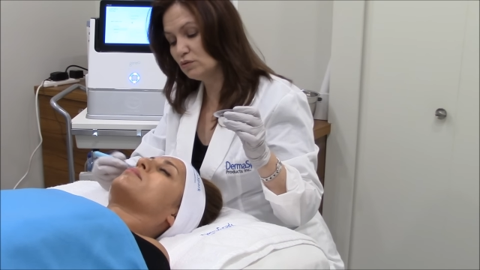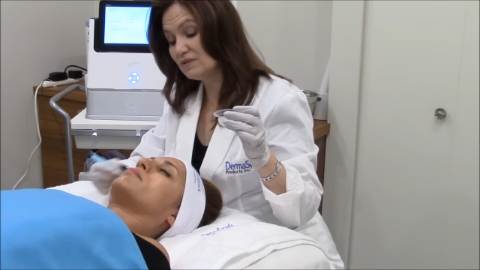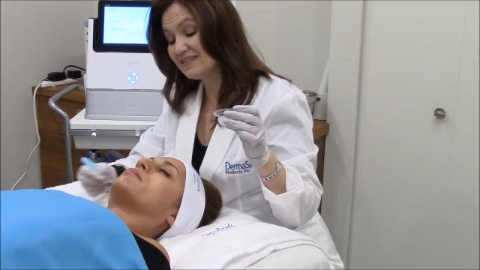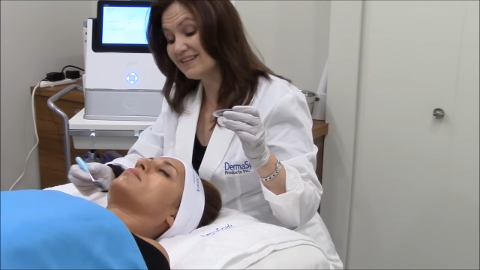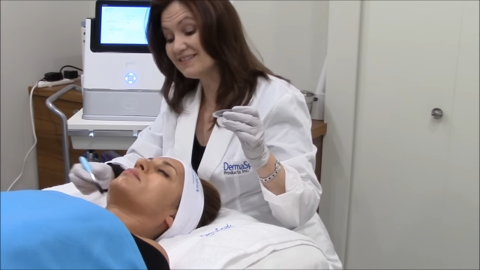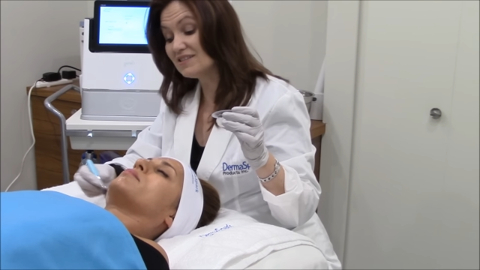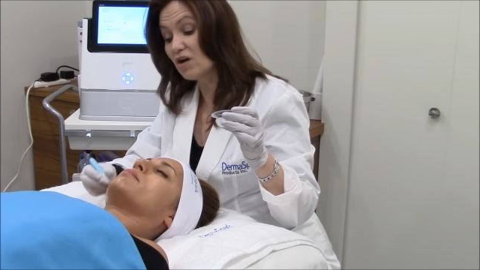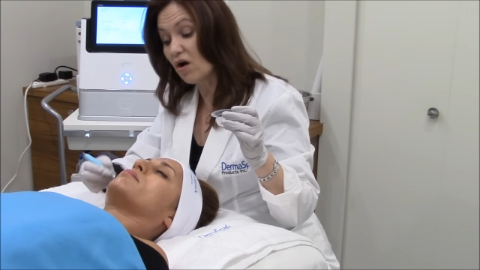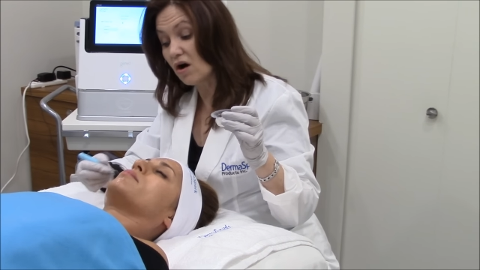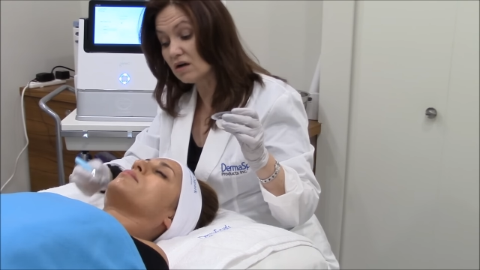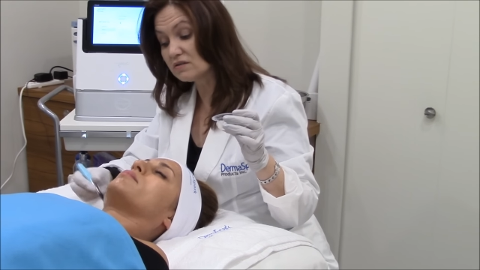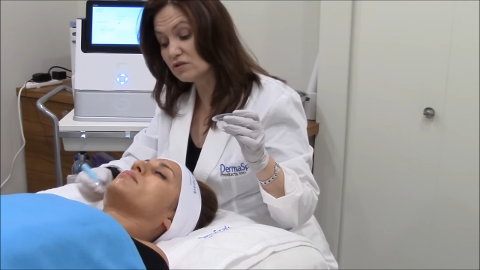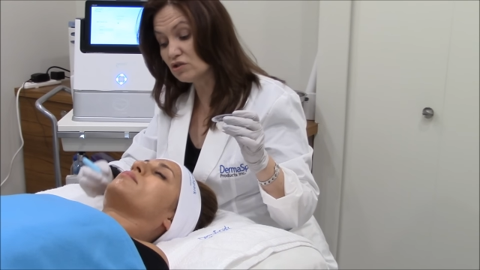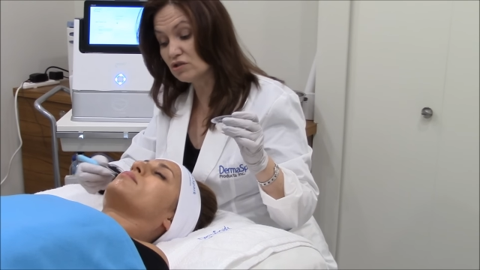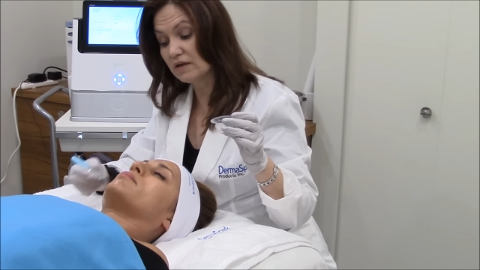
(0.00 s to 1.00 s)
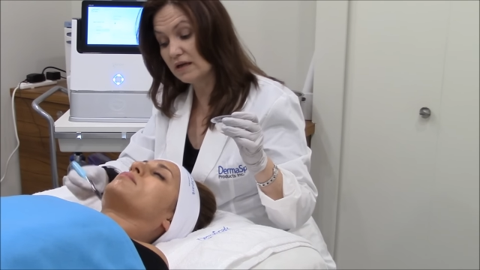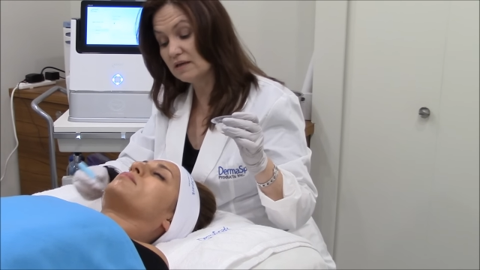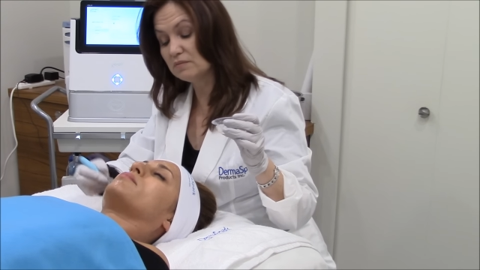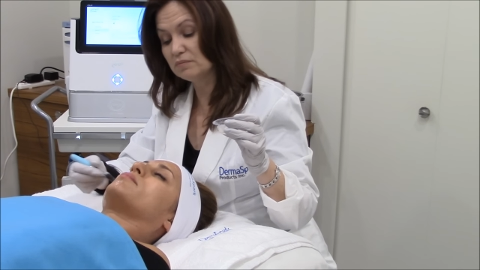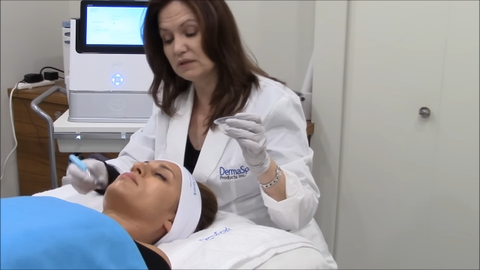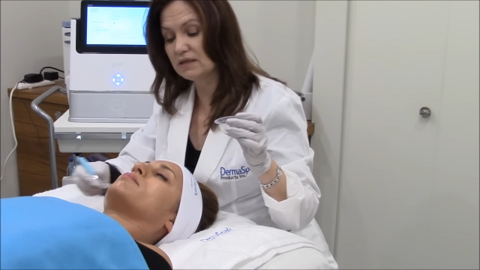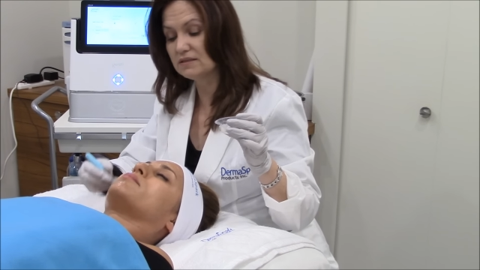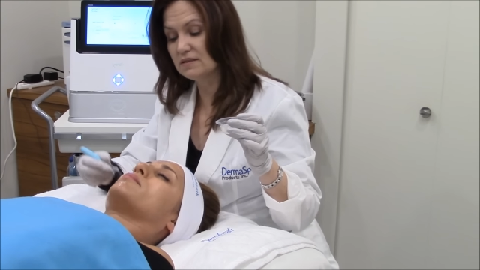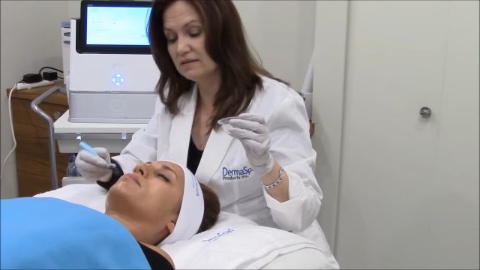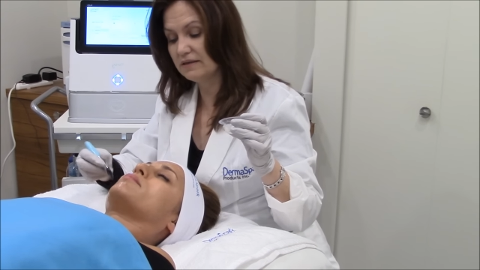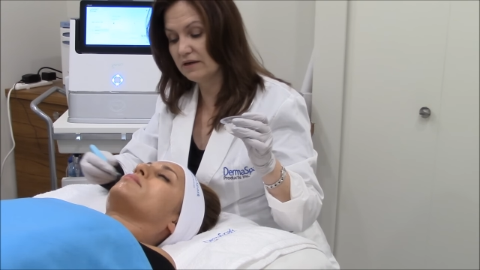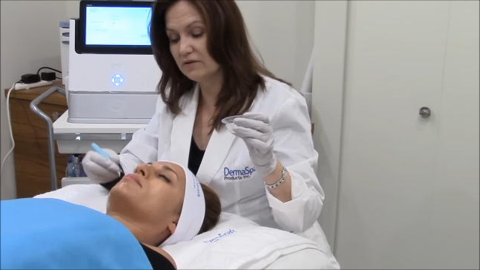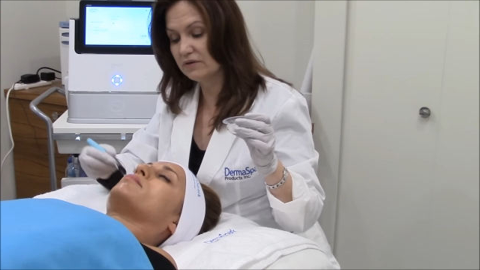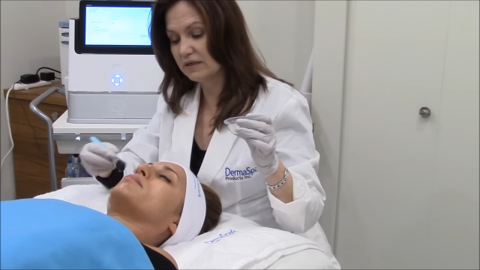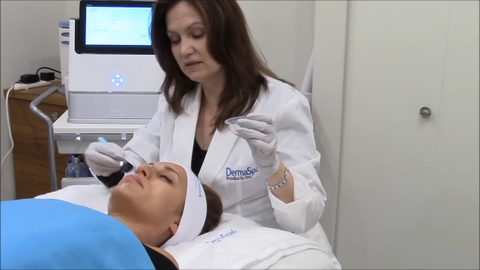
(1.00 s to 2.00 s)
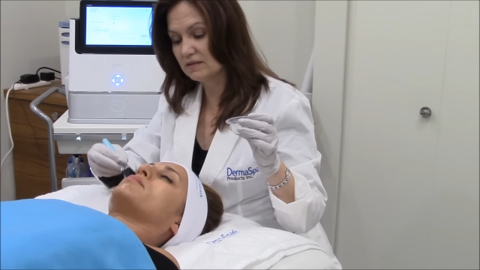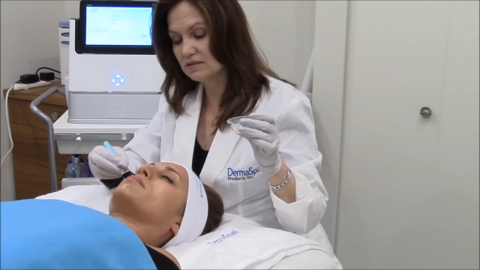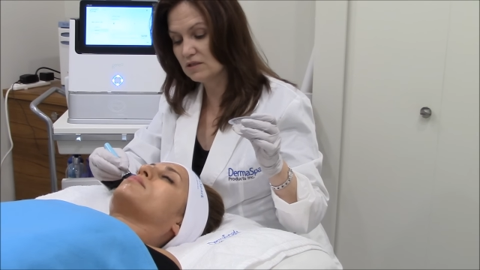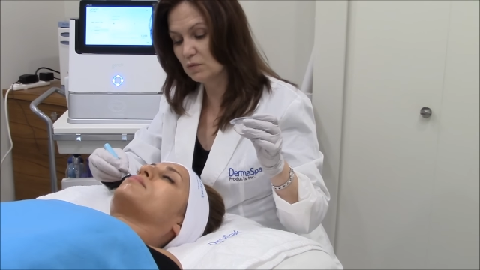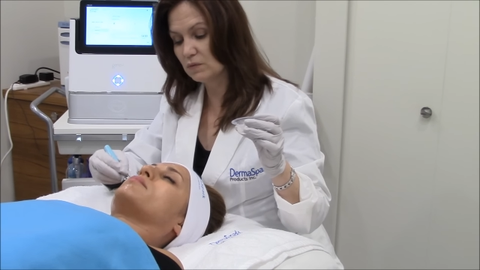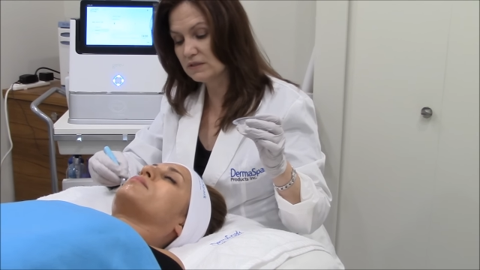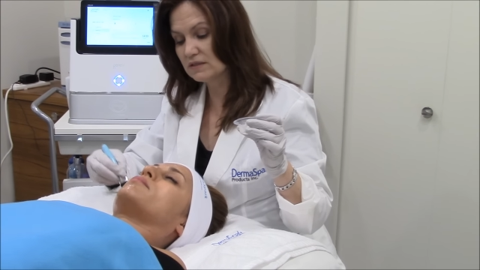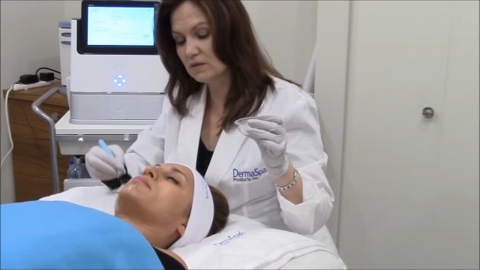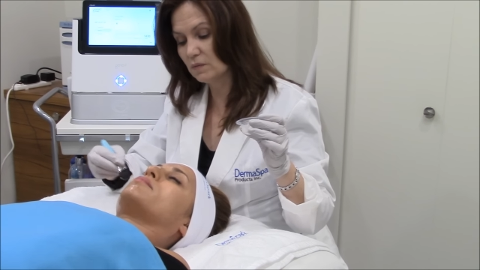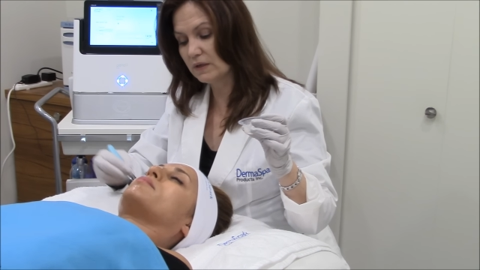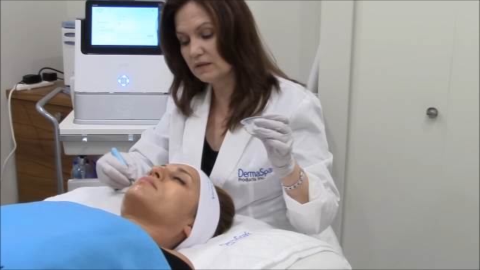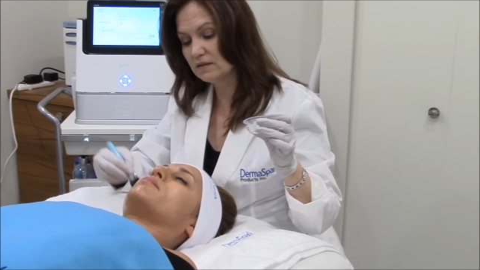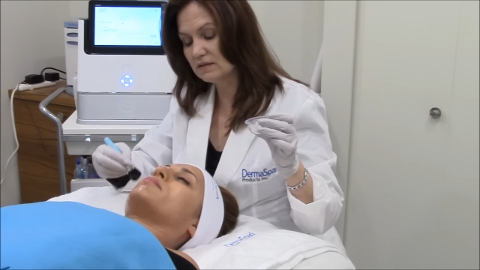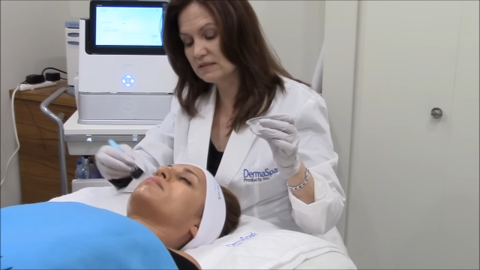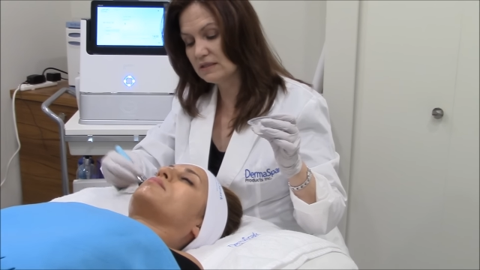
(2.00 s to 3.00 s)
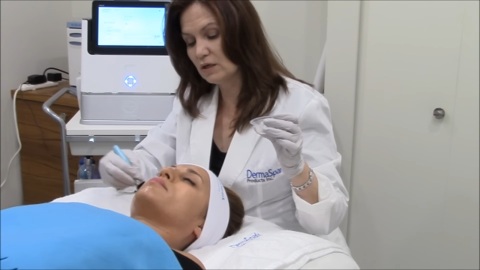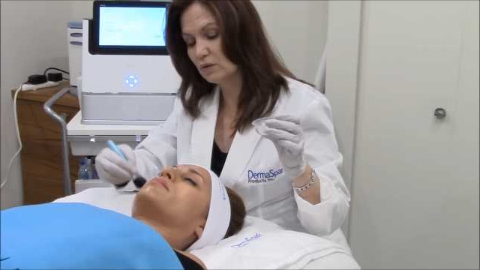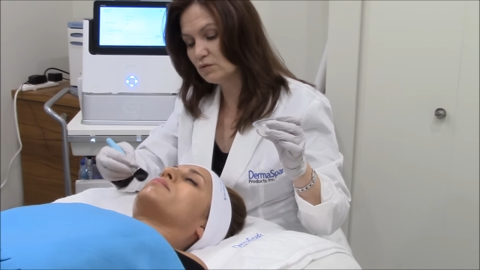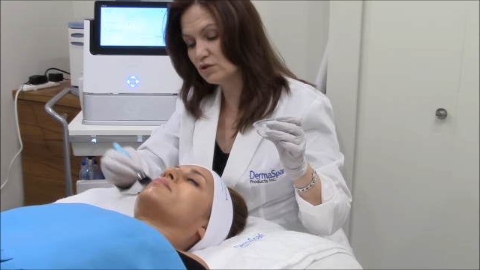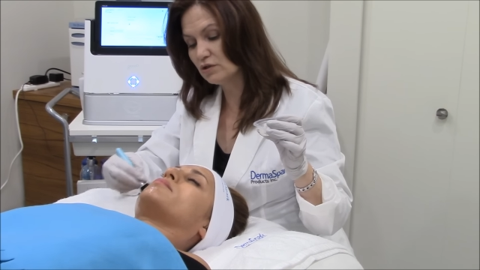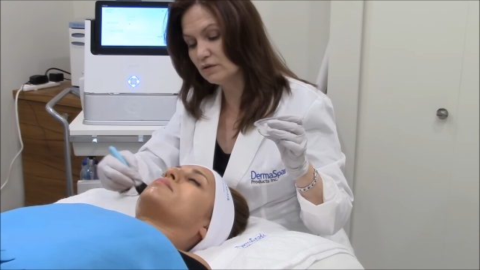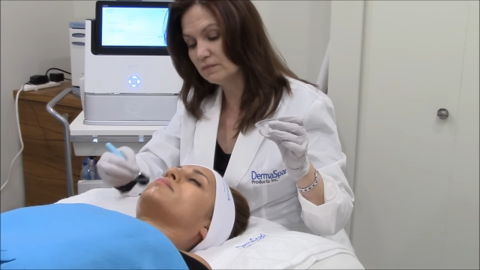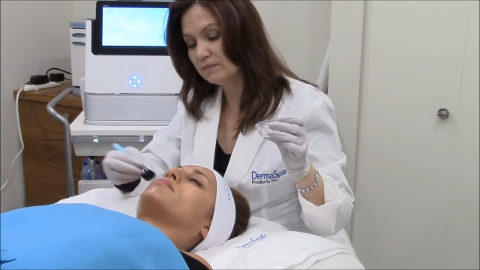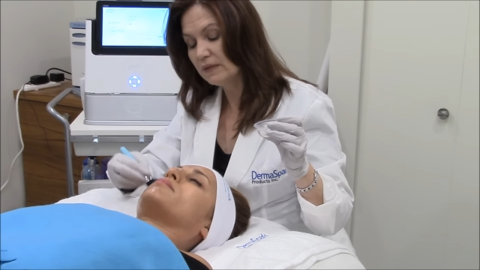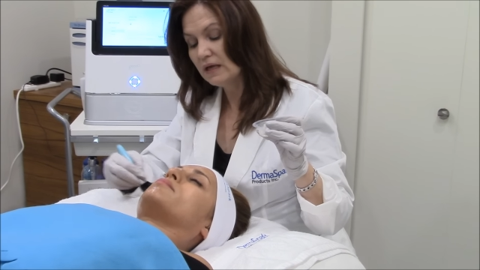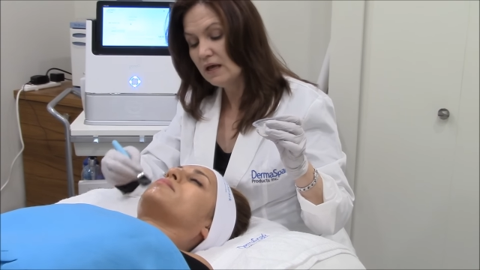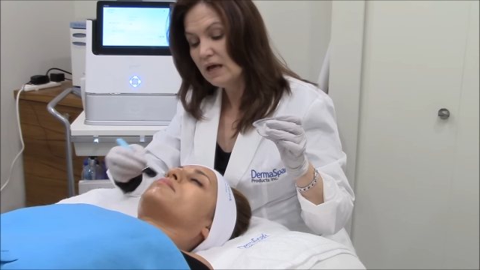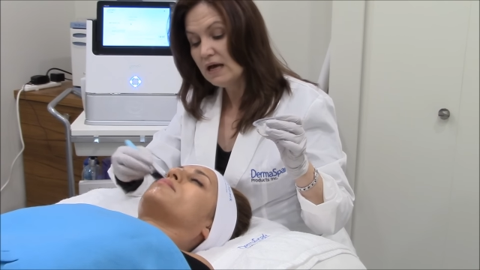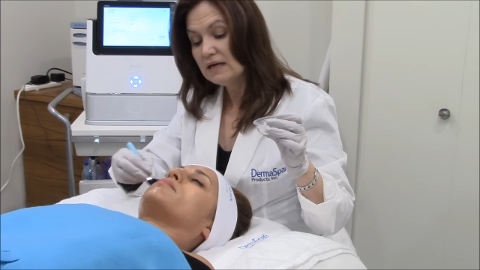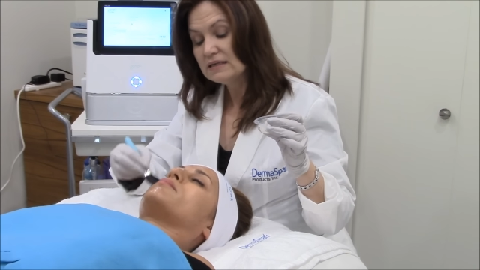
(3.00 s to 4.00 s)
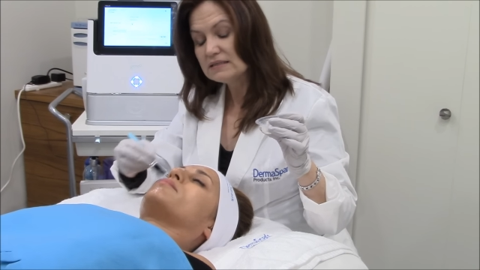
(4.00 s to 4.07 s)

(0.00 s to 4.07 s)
sends oxygenated blood to the area to whisk away the CO2.